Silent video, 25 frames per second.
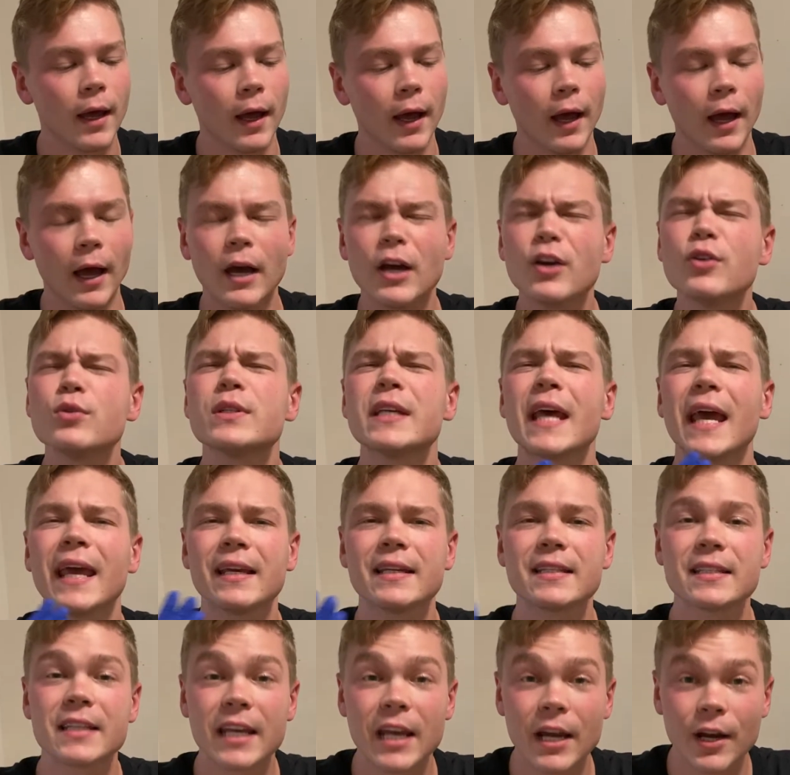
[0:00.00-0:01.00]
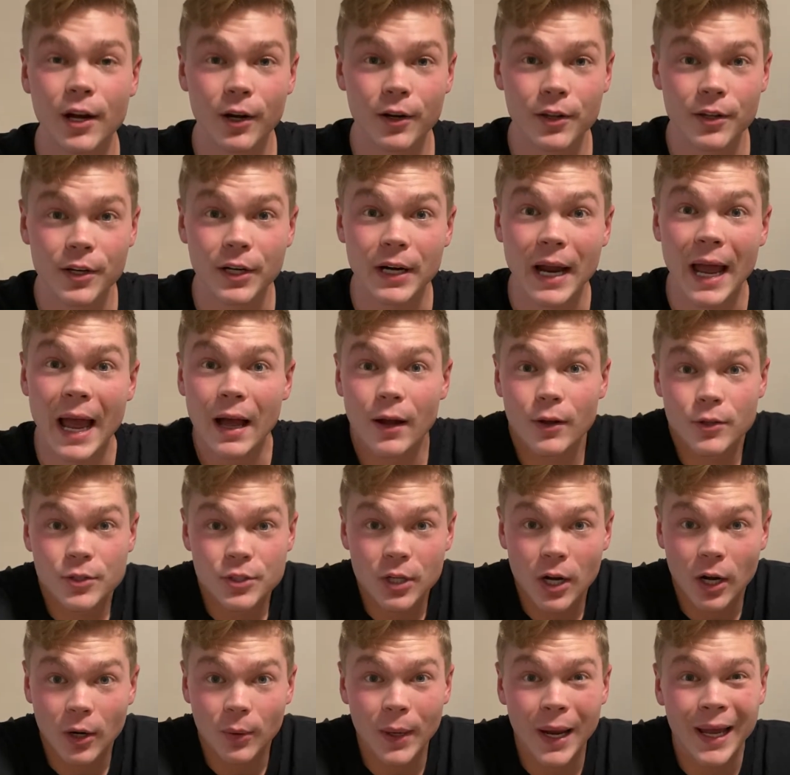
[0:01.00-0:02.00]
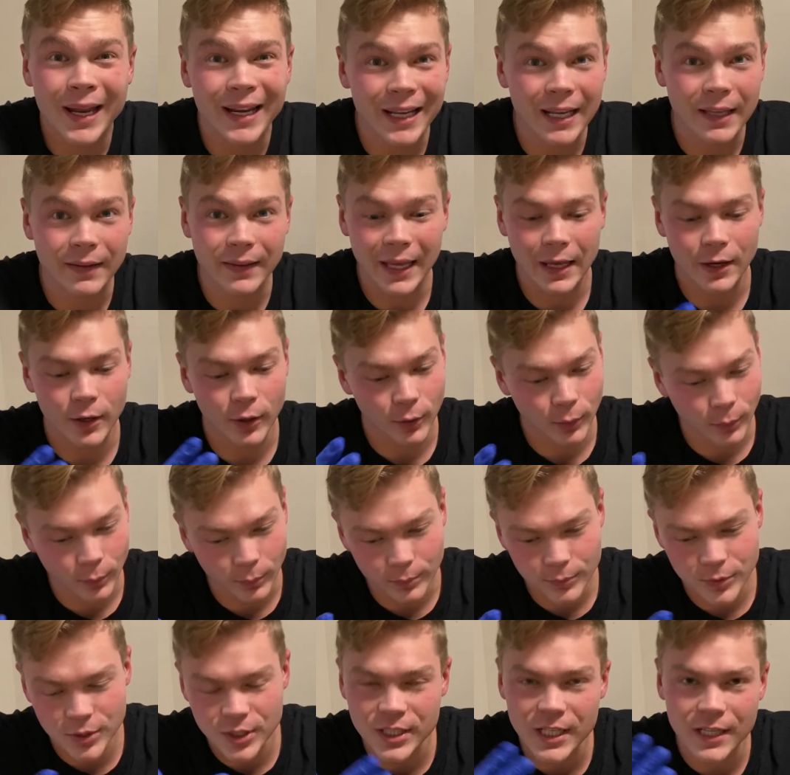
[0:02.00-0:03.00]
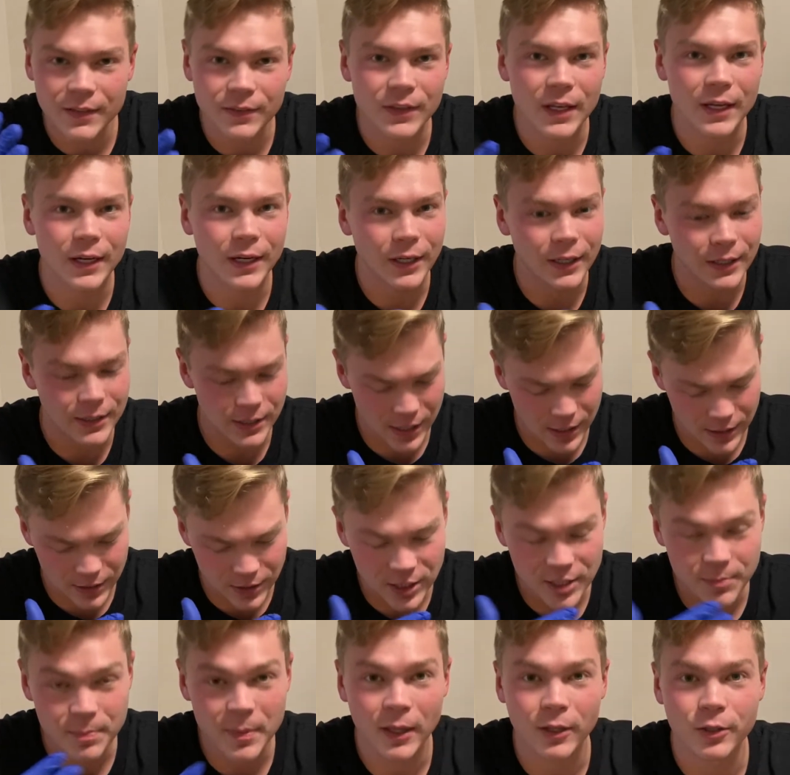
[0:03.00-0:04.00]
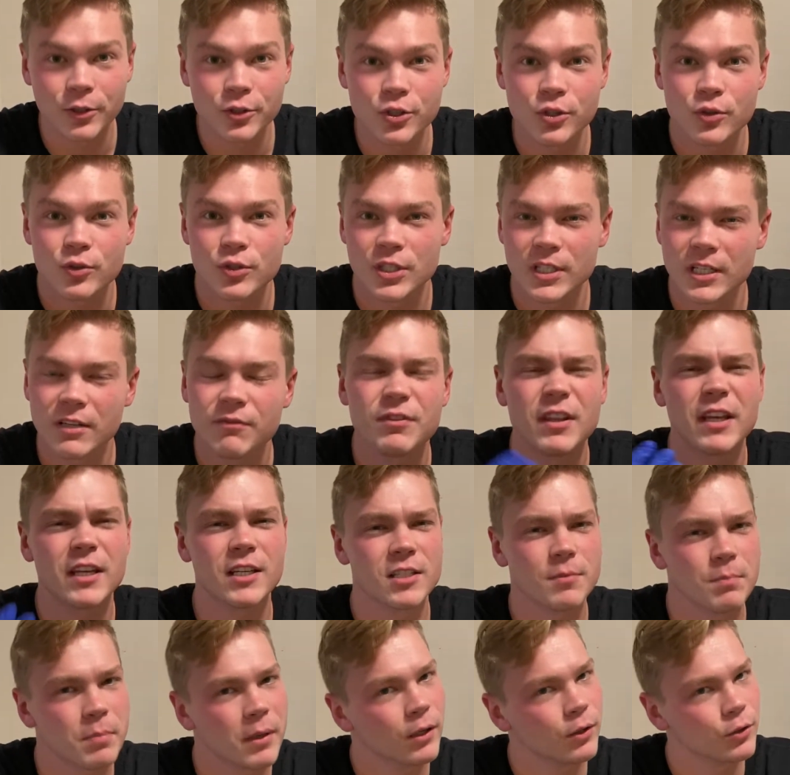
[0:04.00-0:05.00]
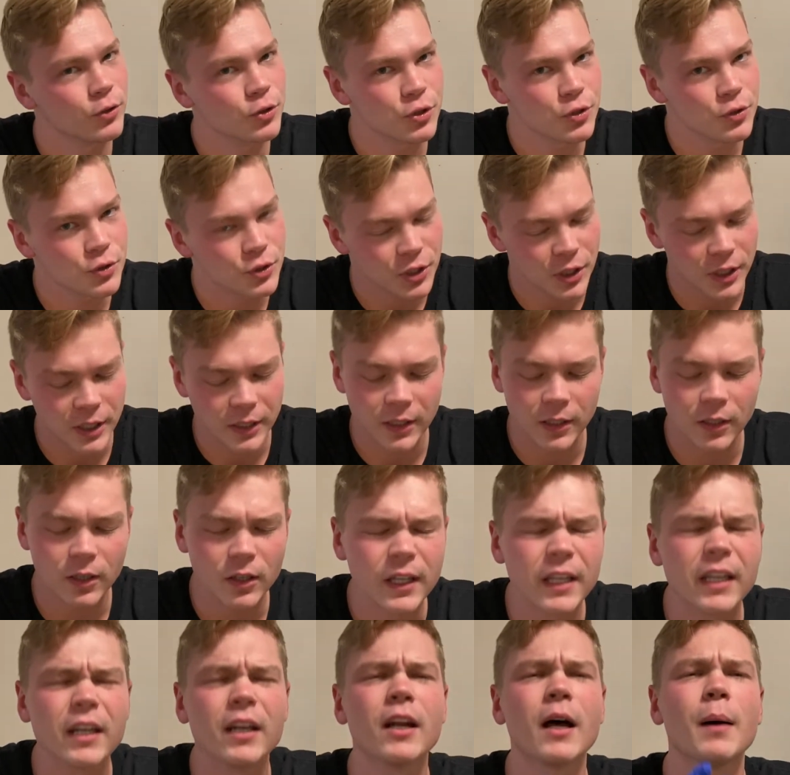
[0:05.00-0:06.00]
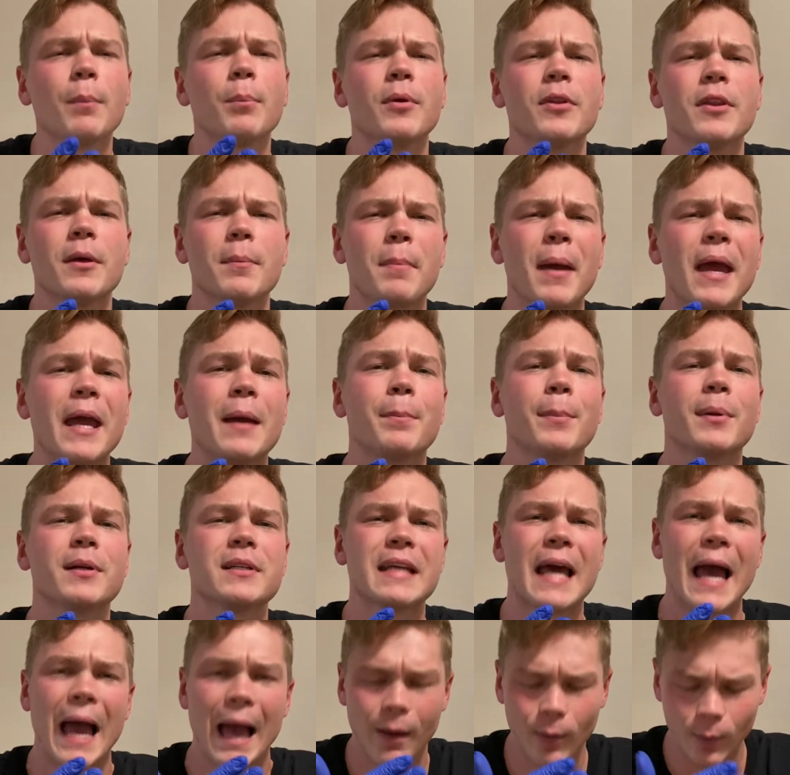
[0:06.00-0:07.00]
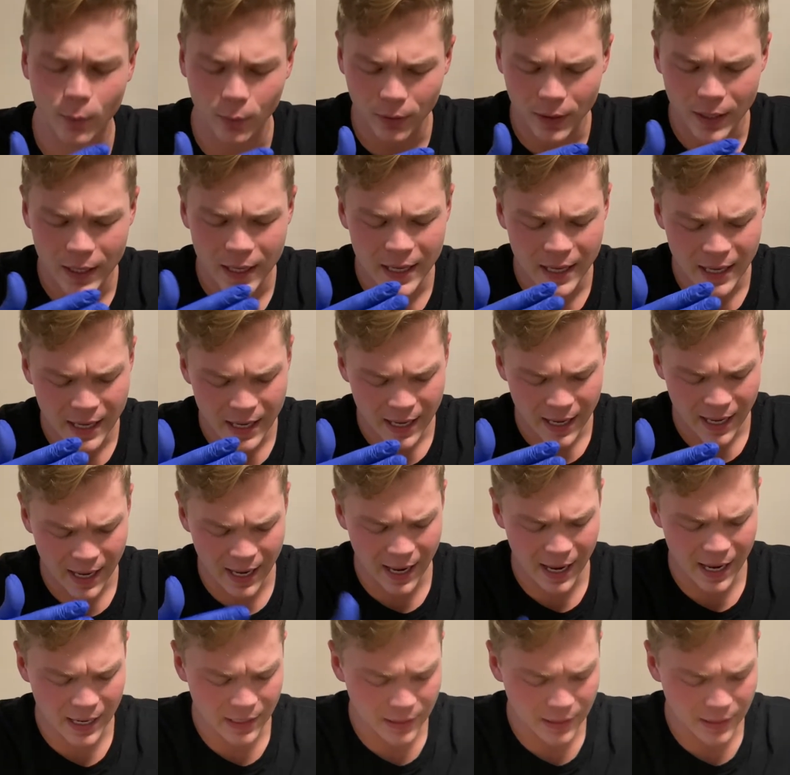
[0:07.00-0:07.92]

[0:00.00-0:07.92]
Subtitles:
who takes care of their house already, and they don't sit there and spill juice. And if they spill juice, they're going to clean it up with a paper towel. And